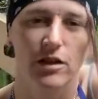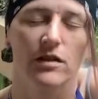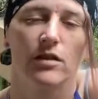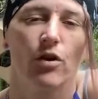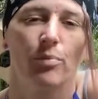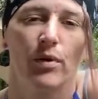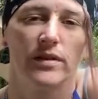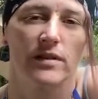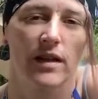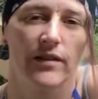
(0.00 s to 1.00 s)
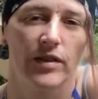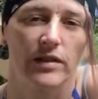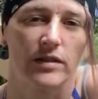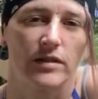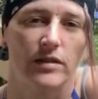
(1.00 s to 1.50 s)
you can soak poison ivy
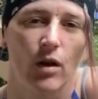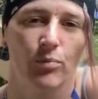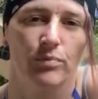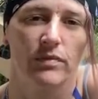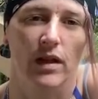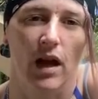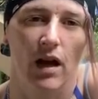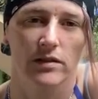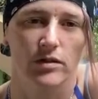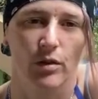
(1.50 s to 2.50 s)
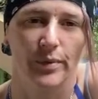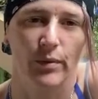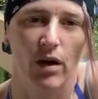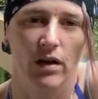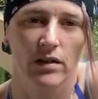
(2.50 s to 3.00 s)
in soap, like hot soapy
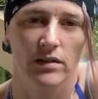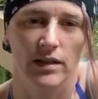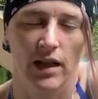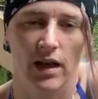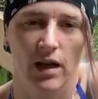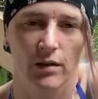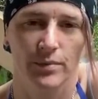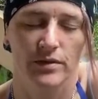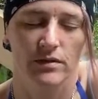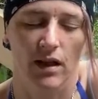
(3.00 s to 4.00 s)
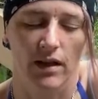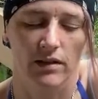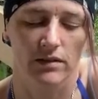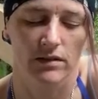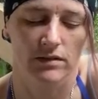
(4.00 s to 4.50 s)
water, and that helps,
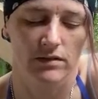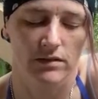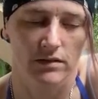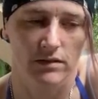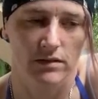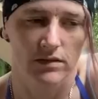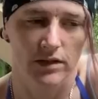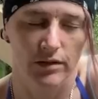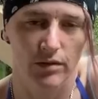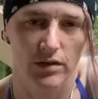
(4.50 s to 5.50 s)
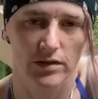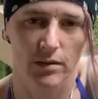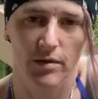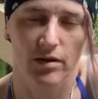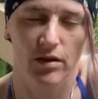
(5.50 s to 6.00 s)
like, get rid of
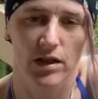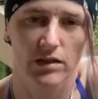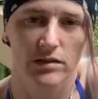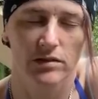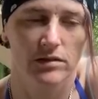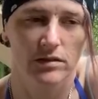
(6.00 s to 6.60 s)
some of the oils.